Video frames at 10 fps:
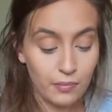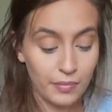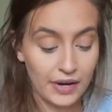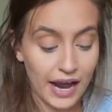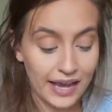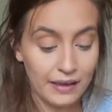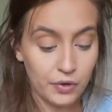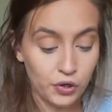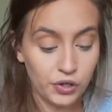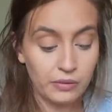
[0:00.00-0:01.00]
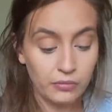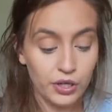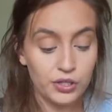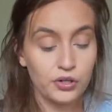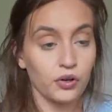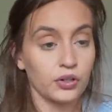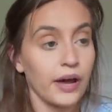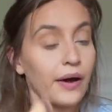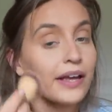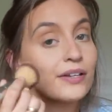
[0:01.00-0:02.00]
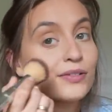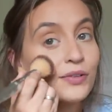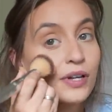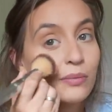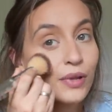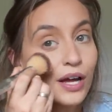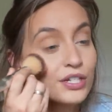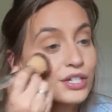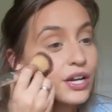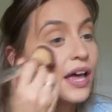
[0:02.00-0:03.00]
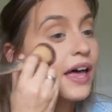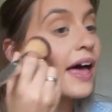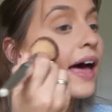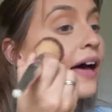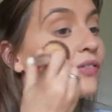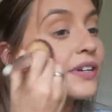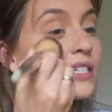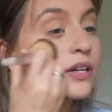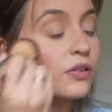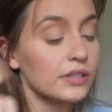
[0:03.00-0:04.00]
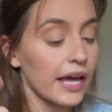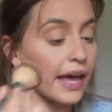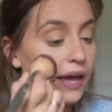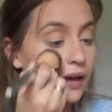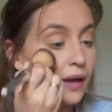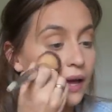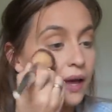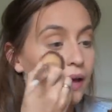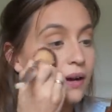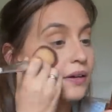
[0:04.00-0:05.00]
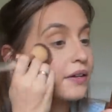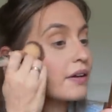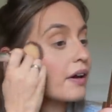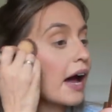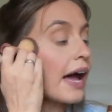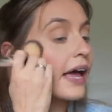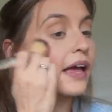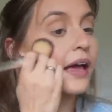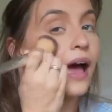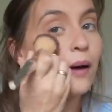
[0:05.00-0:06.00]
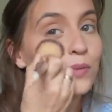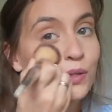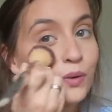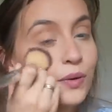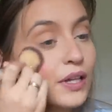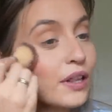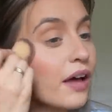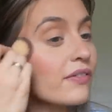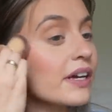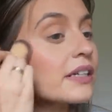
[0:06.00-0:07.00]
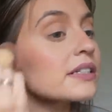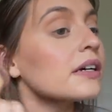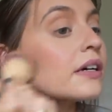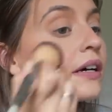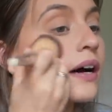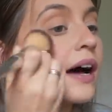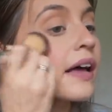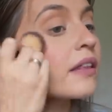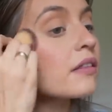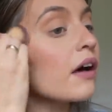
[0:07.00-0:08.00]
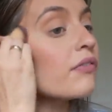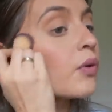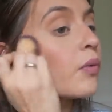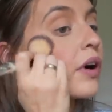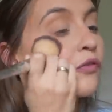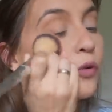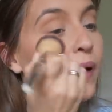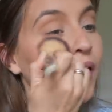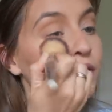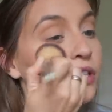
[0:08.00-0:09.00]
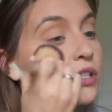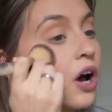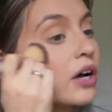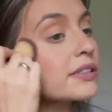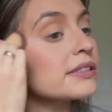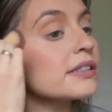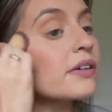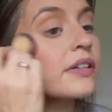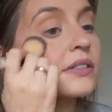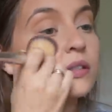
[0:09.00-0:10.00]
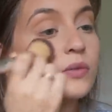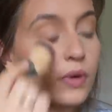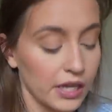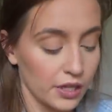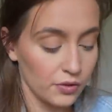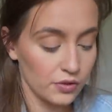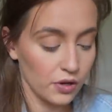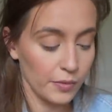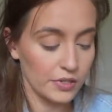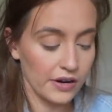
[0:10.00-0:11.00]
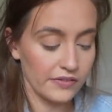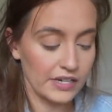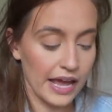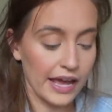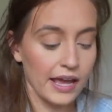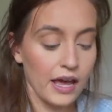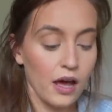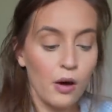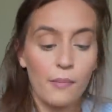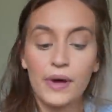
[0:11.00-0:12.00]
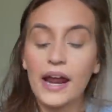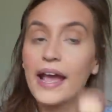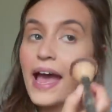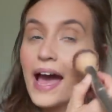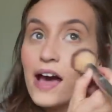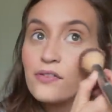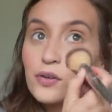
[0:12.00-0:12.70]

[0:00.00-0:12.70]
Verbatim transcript: but I am a cream blush girl now. I use cream blush every single day and I absolutely love it. I love the one from Patrick Ta's still. This is the one I use almost every day. But I have